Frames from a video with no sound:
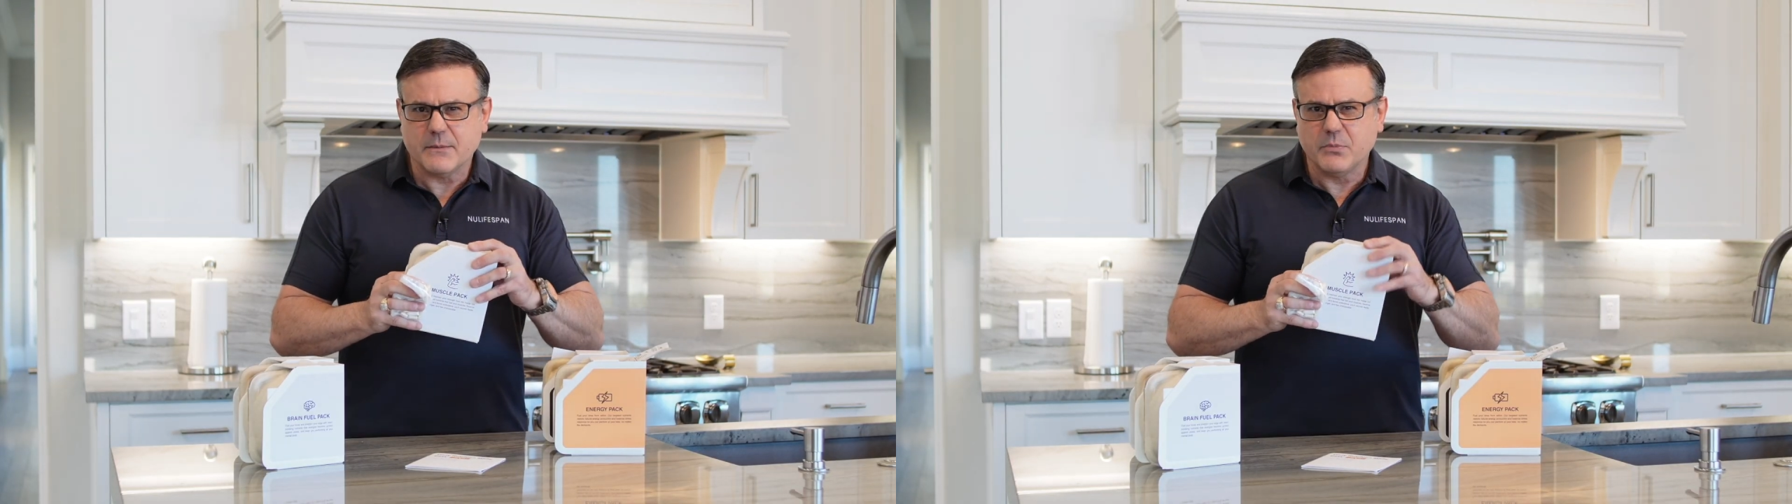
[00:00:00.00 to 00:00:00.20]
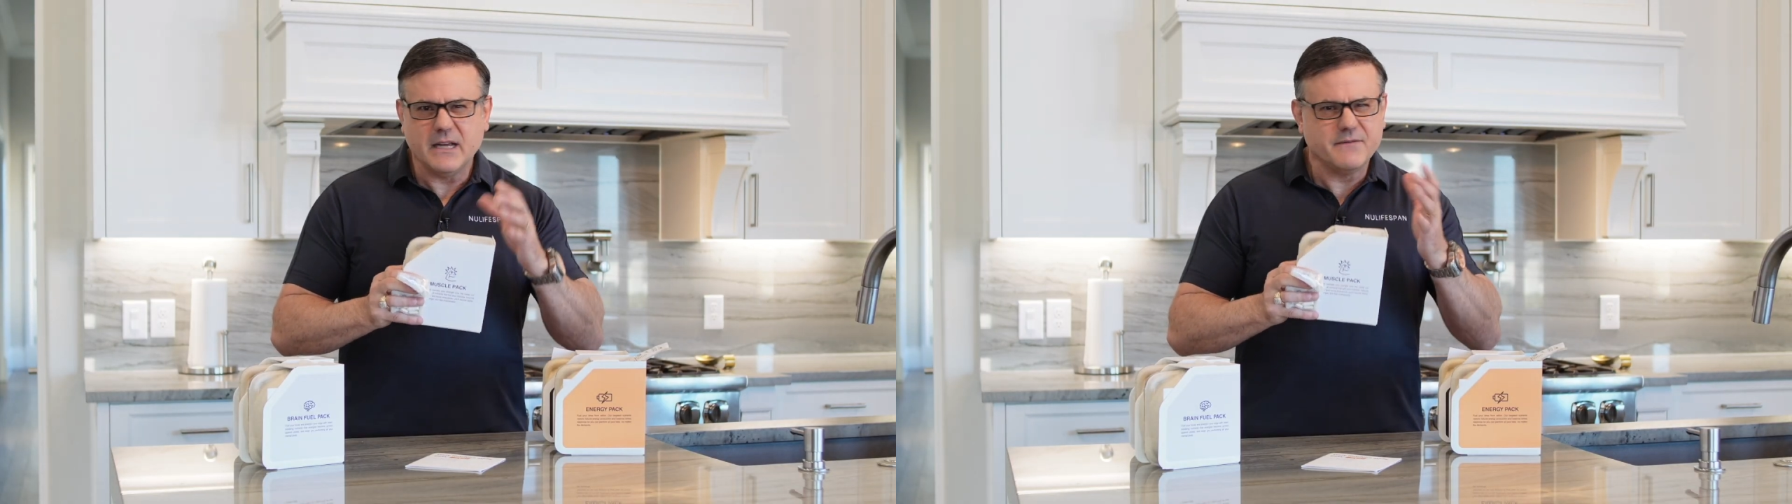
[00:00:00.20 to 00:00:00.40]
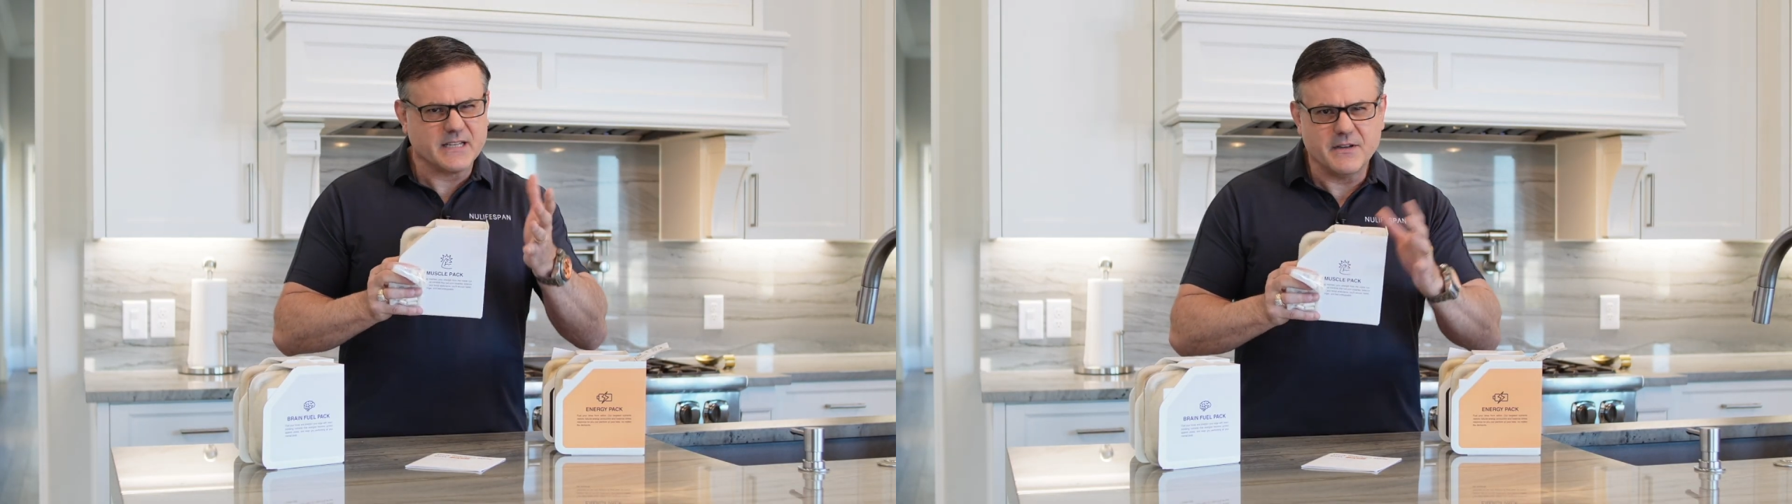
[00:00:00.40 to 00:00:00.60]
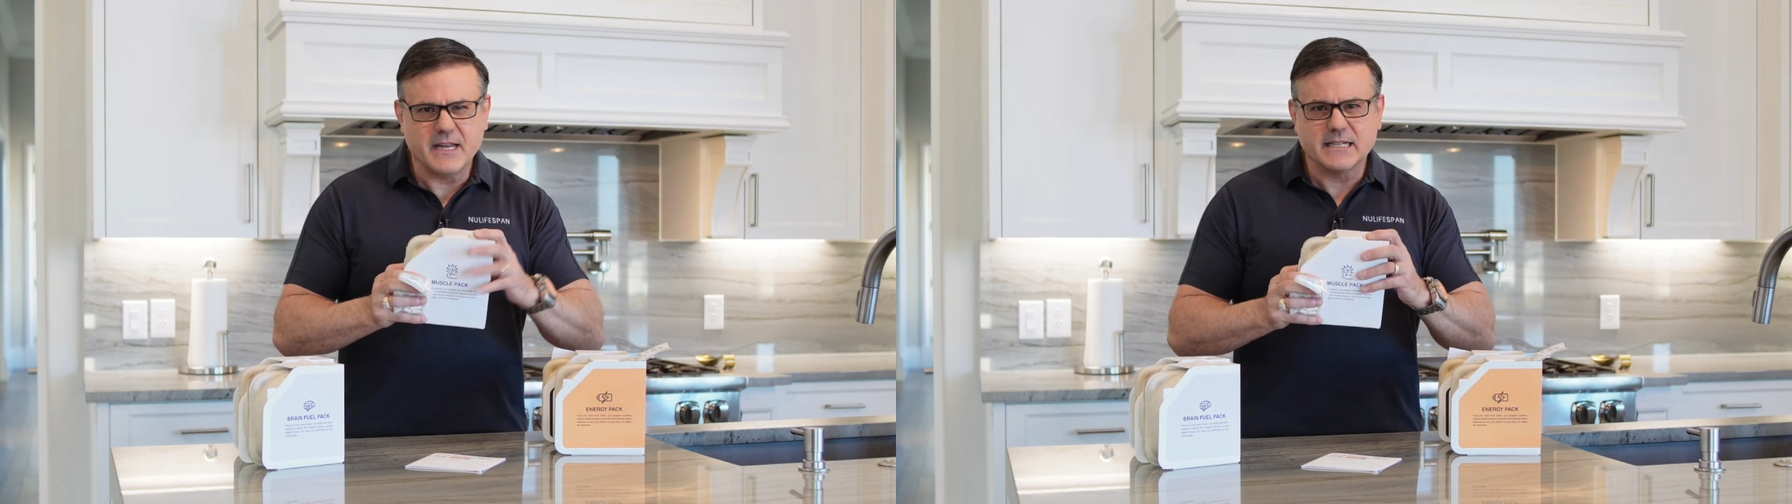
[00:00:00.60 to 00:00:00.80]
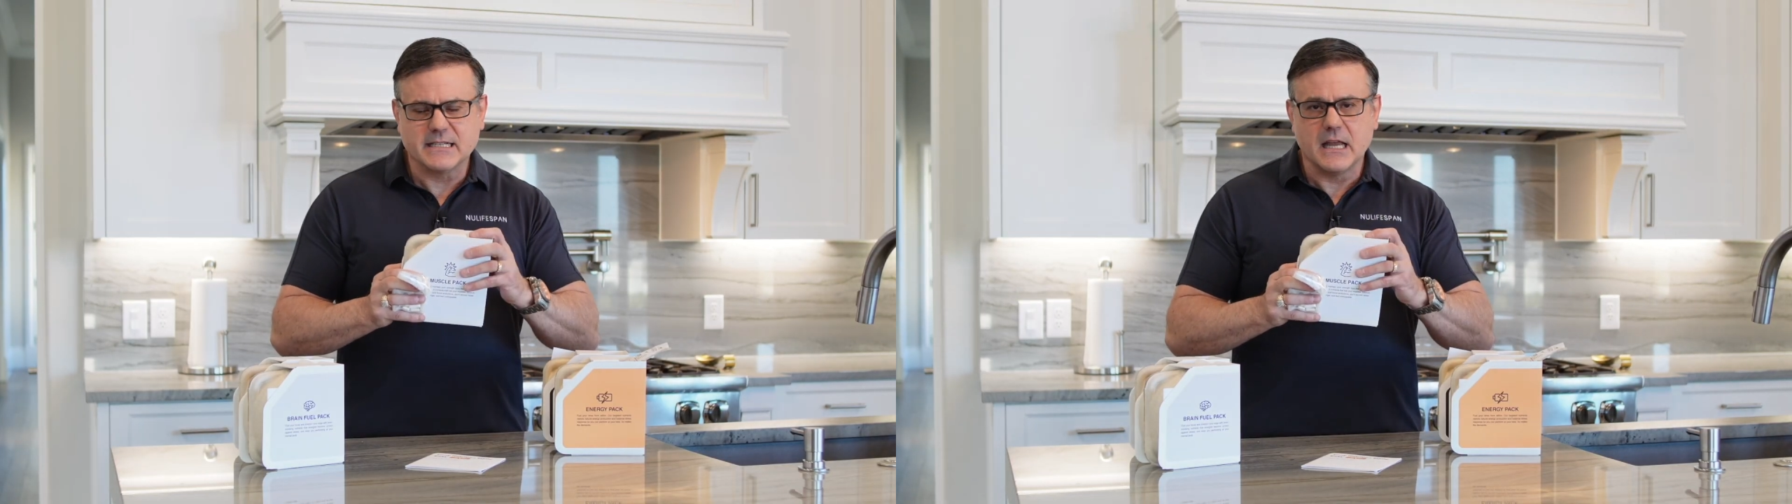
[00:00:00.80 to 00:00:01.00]
I believe, 7
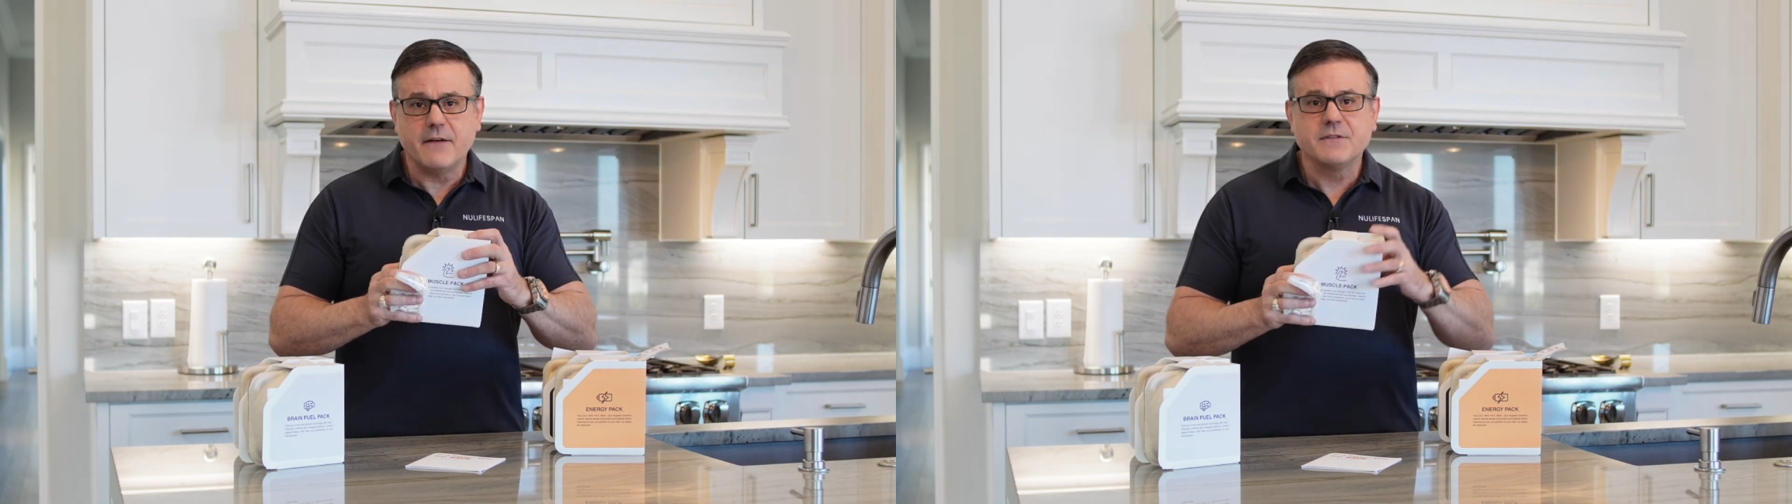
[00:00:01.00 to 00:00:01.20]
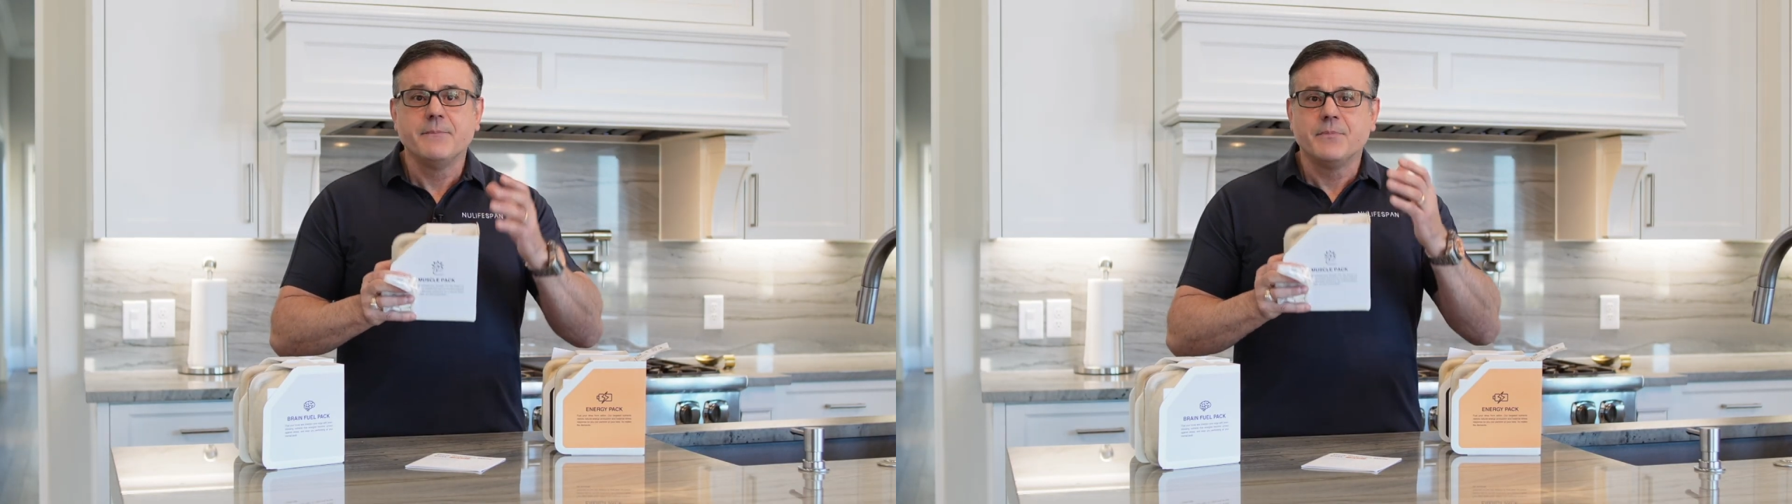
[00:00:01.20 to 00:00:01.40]
days left,